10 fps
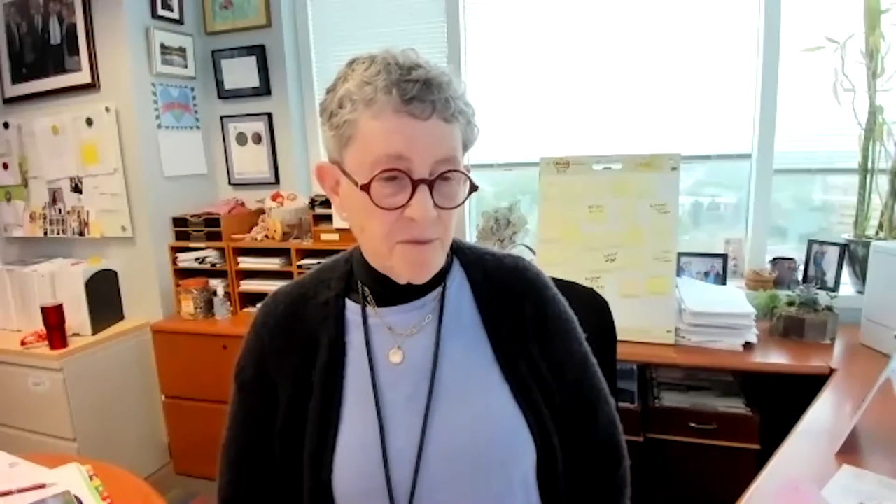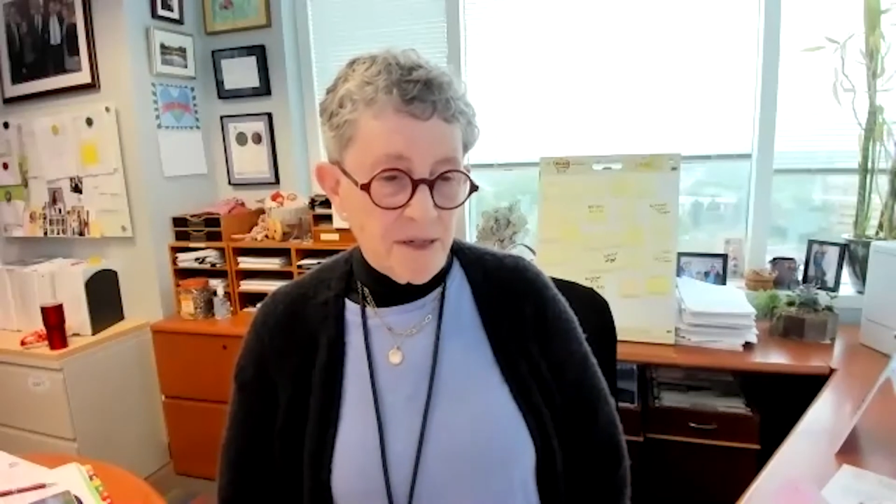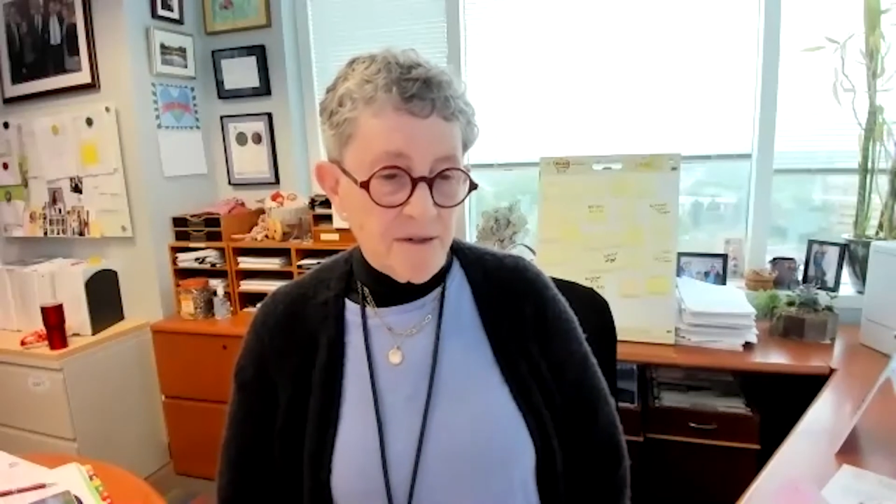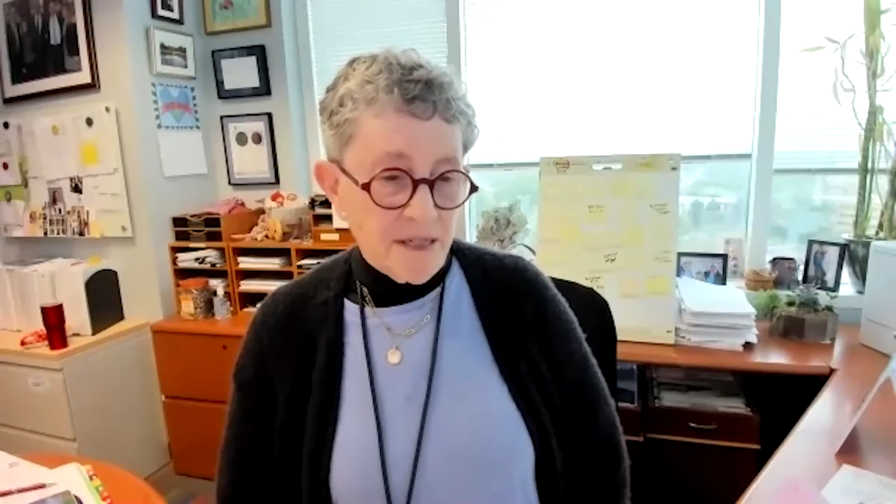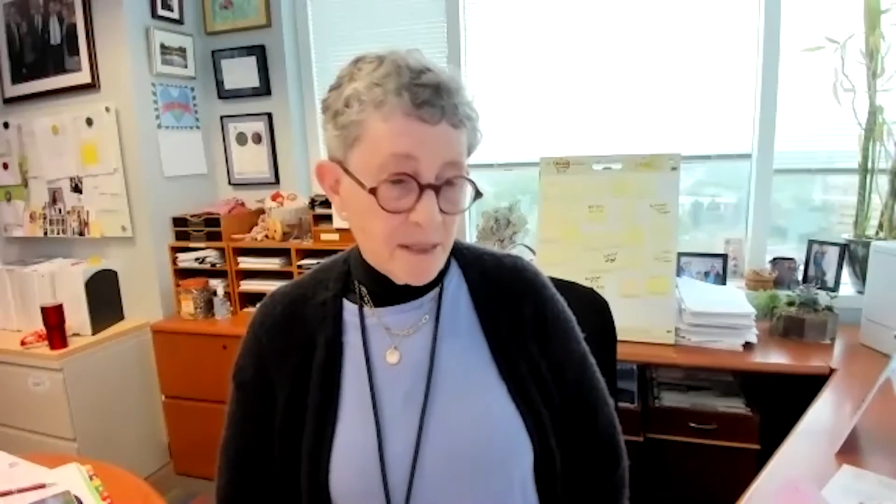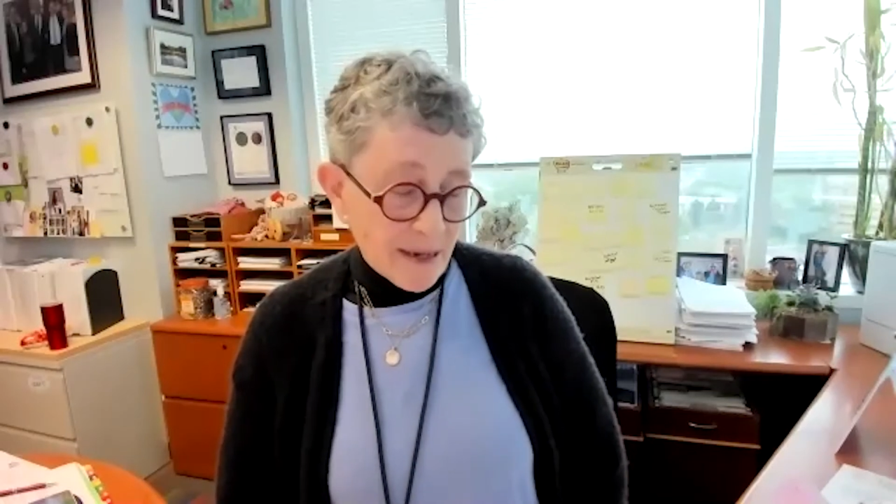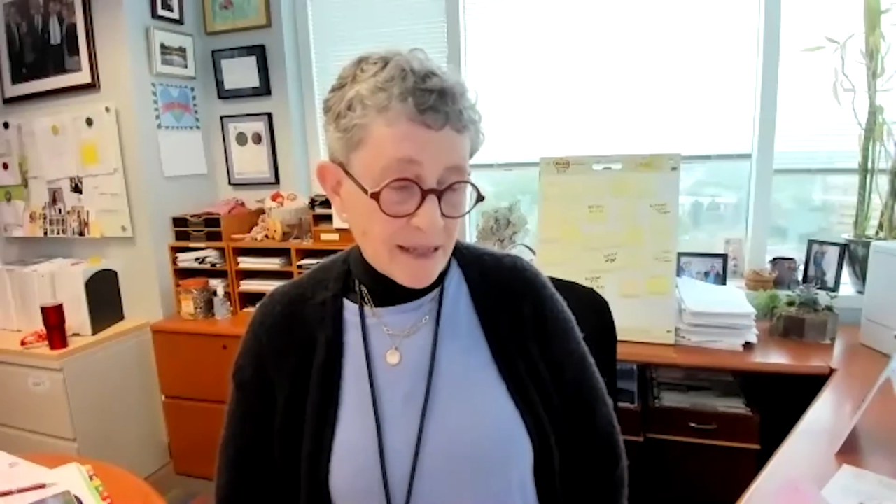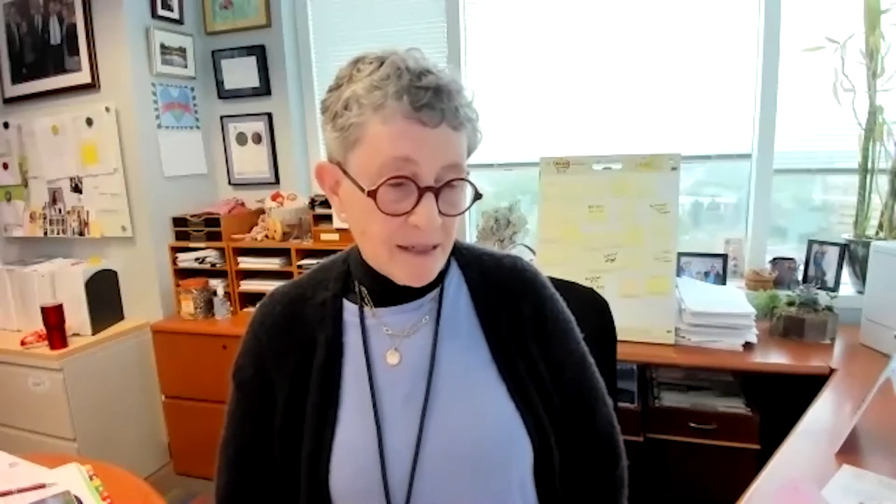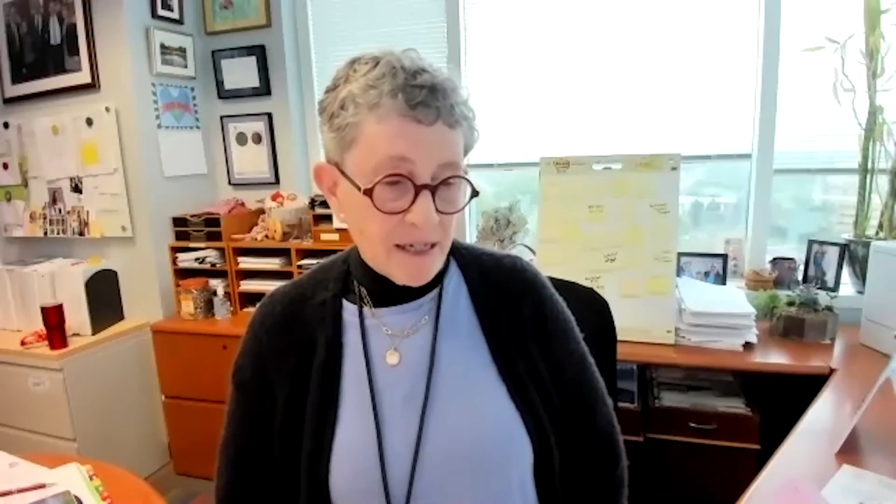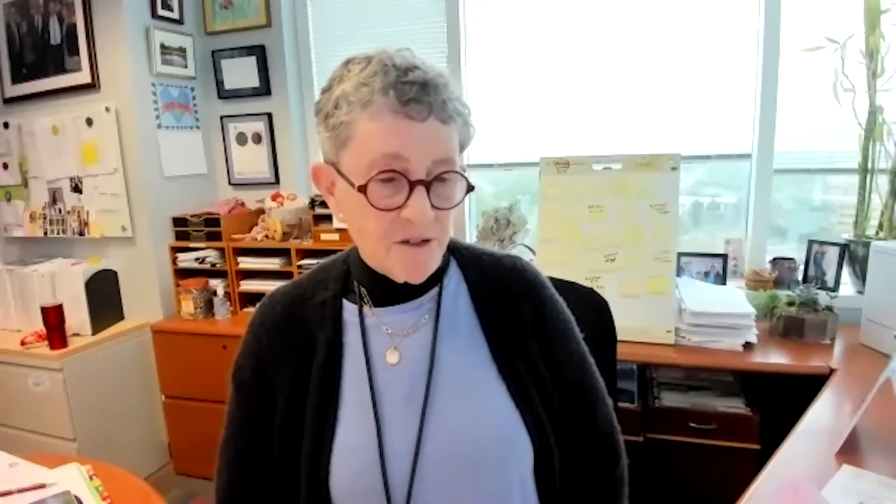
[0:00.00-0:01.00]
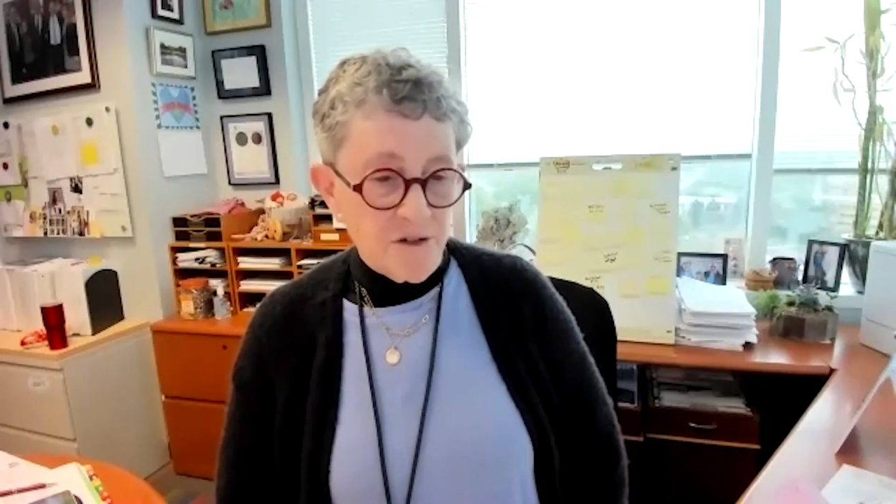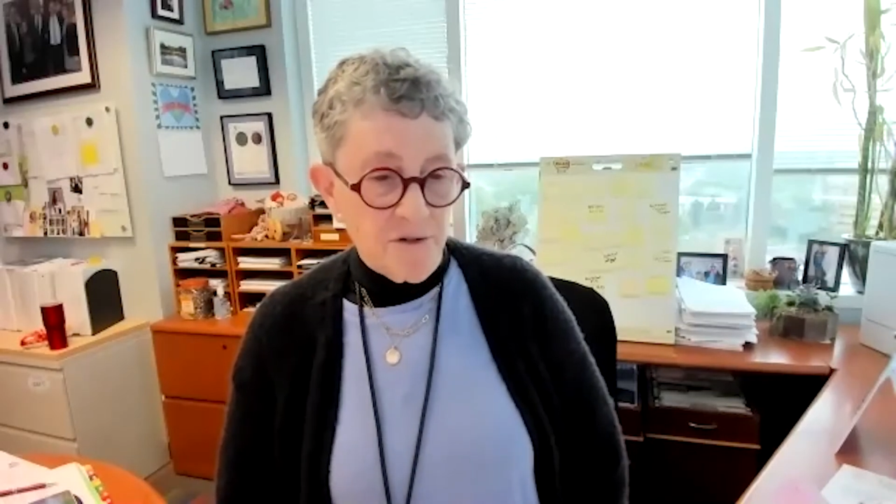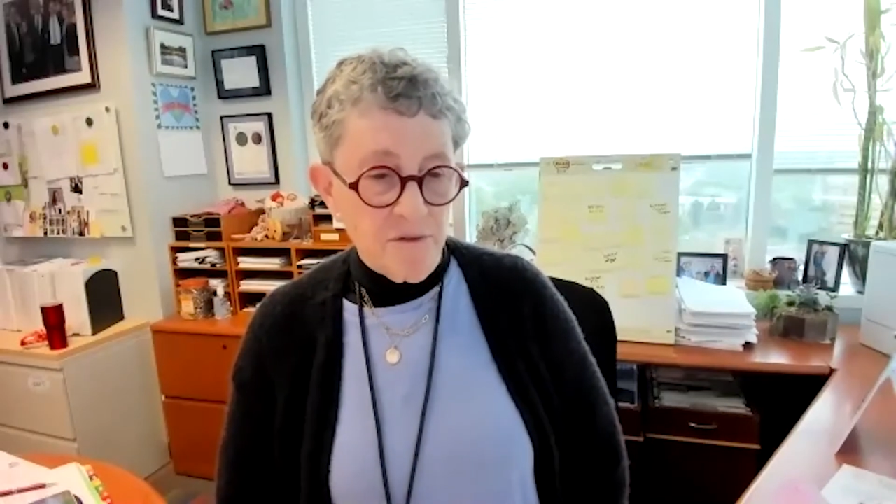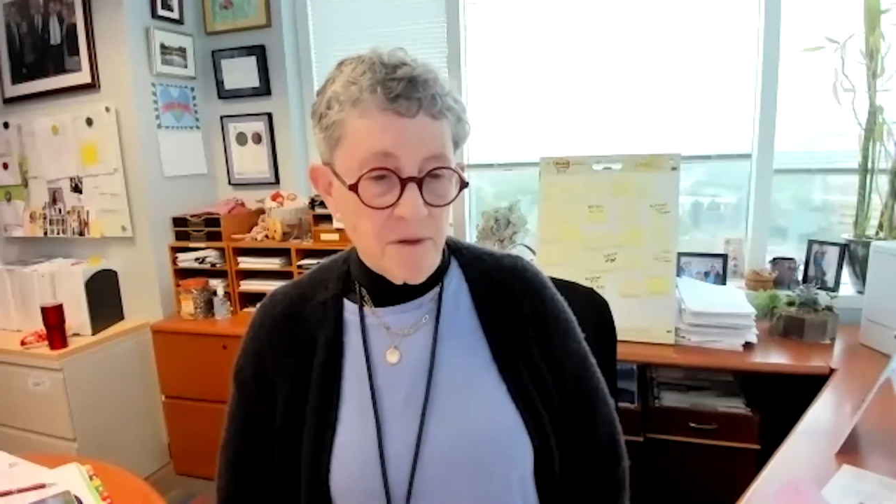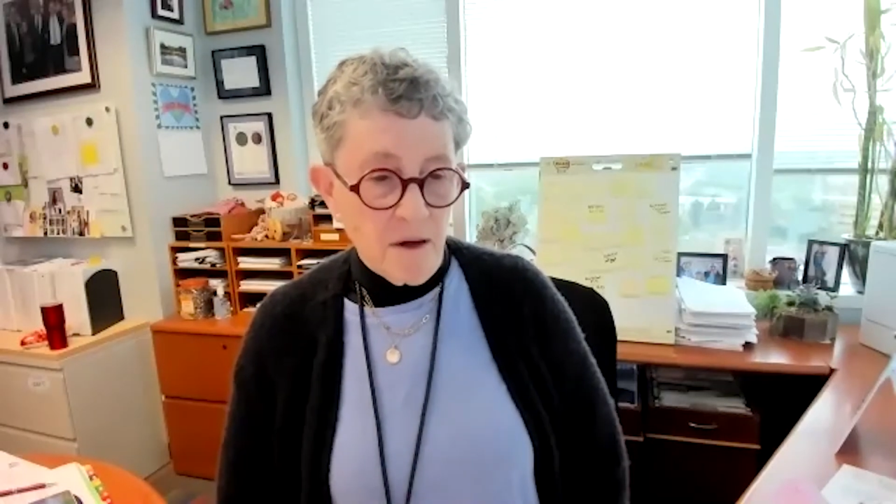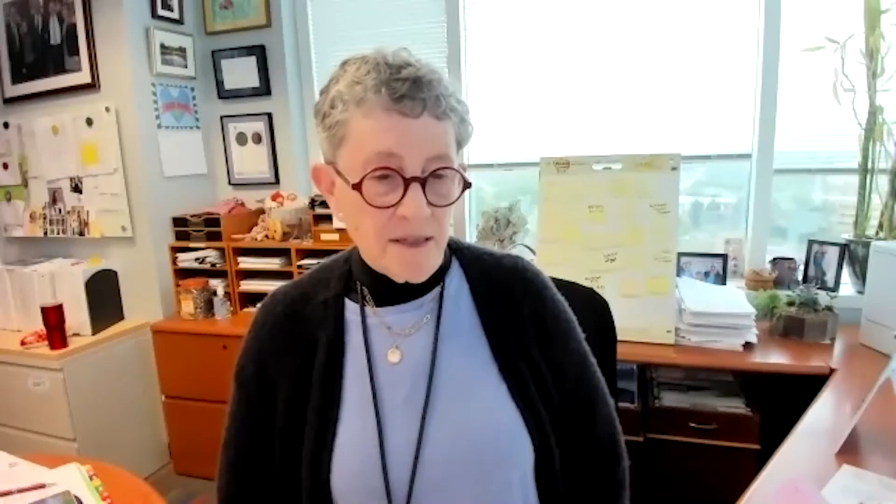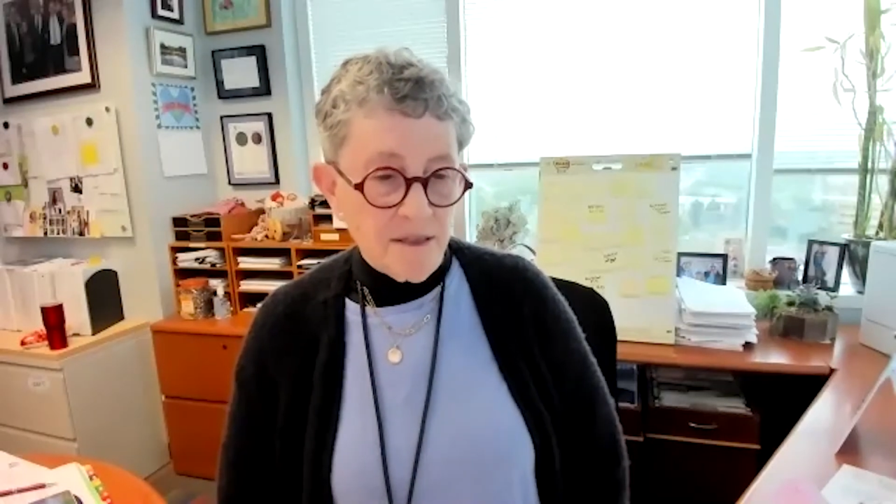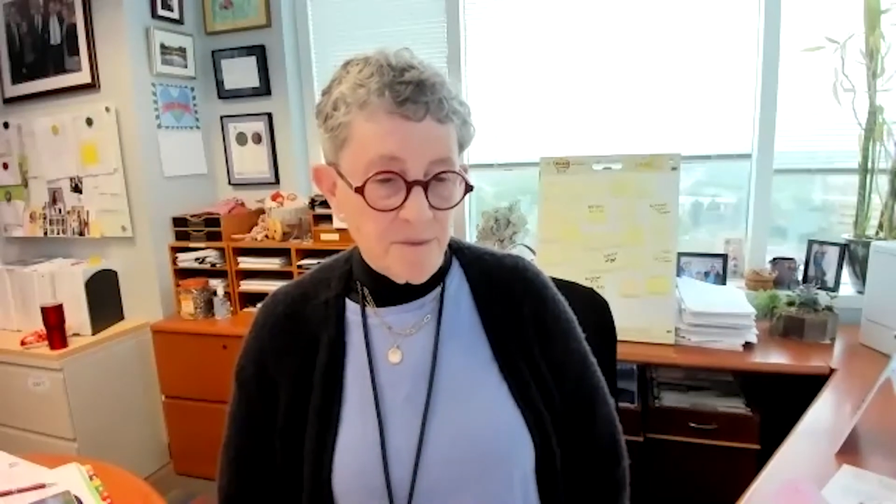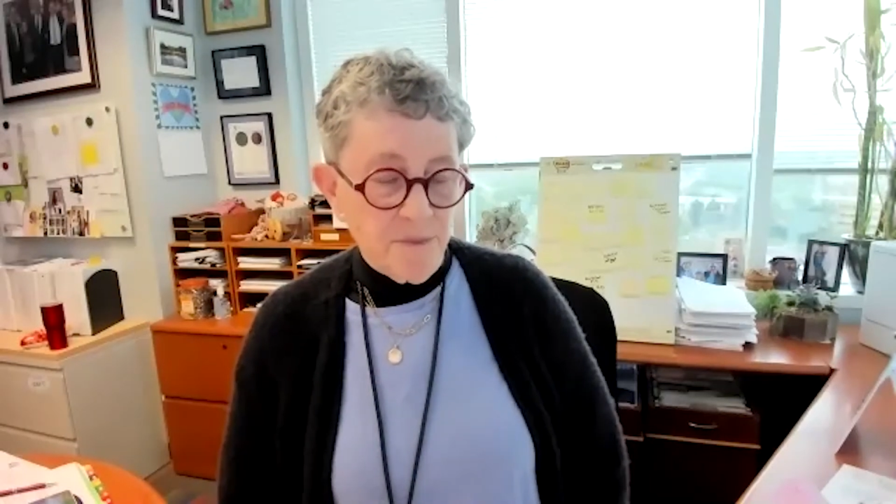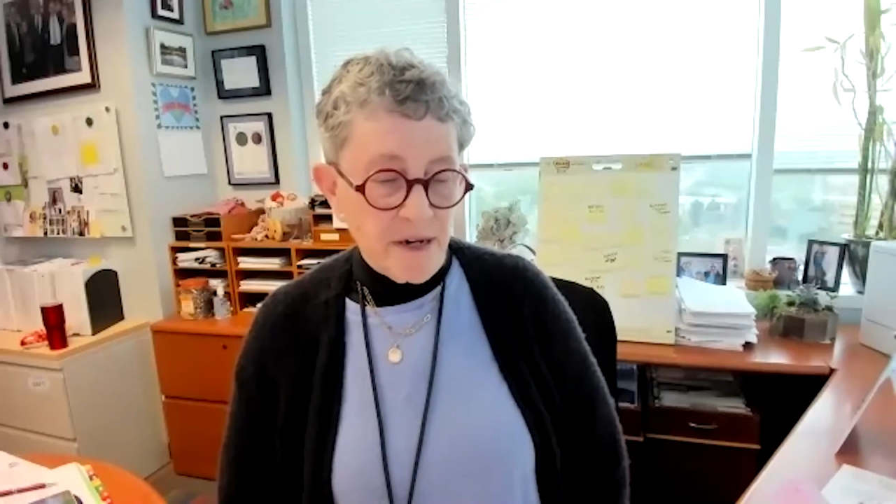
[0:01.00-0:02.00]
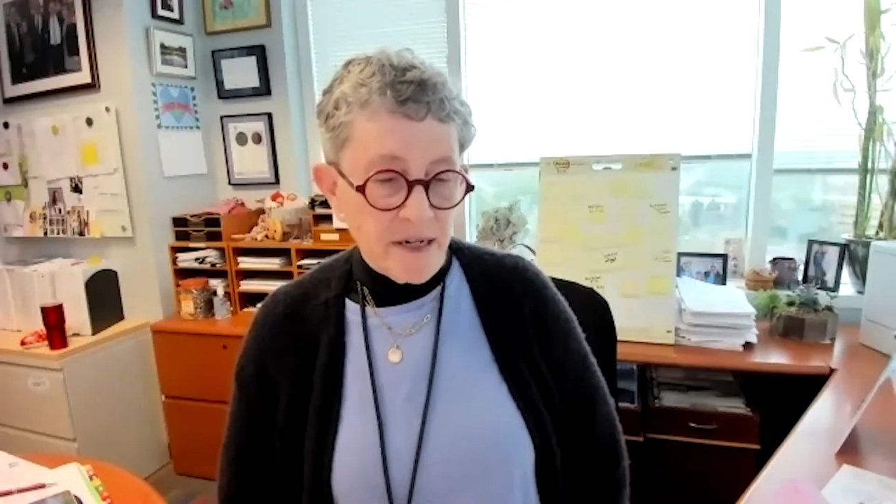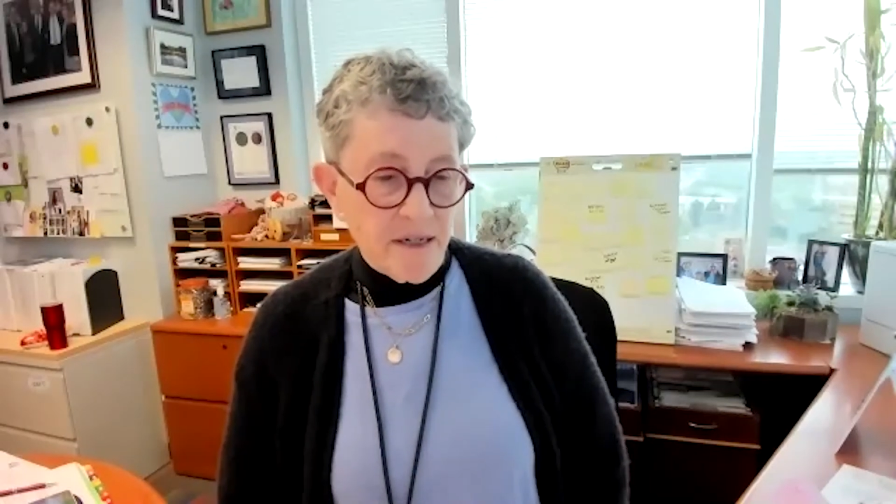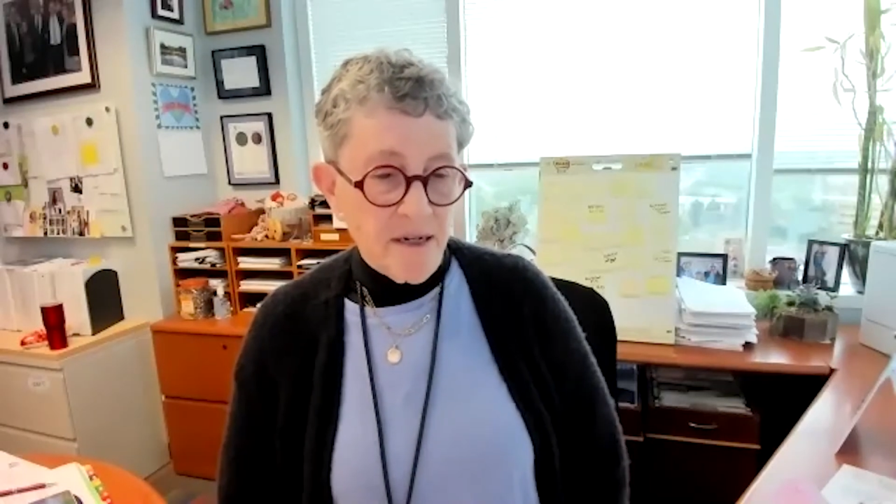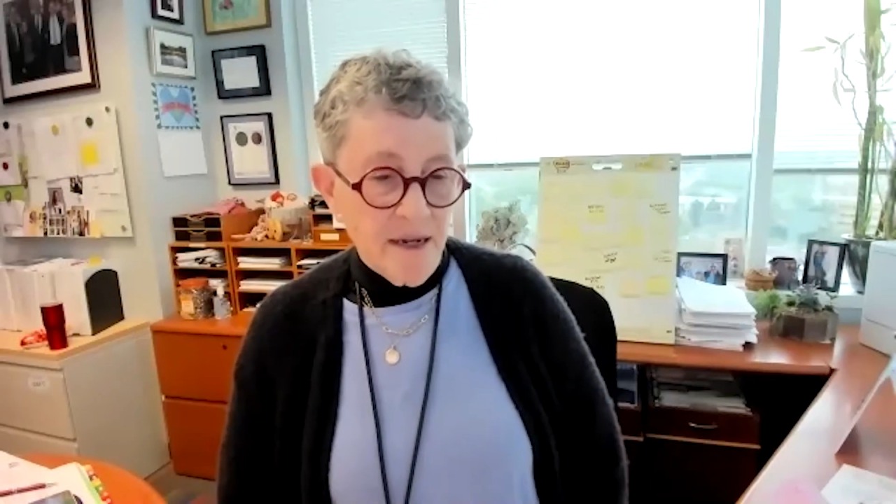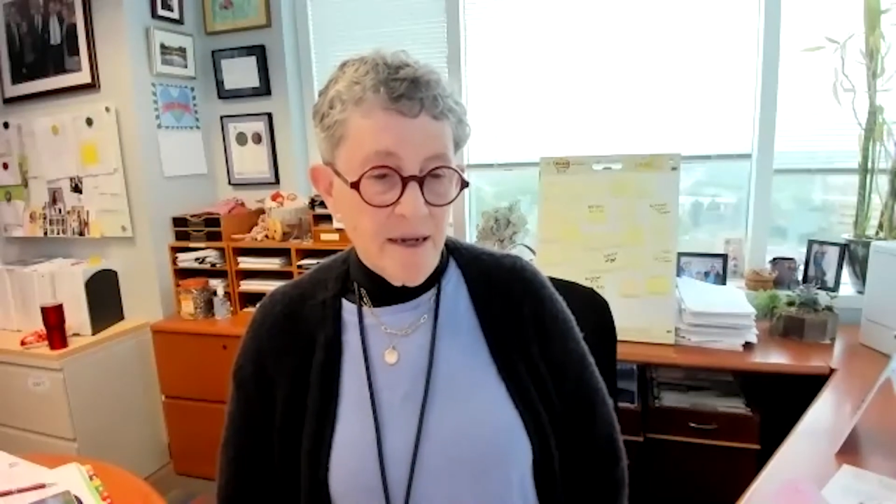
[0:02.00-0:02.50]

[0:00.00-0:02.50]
where demyelination or loss of brain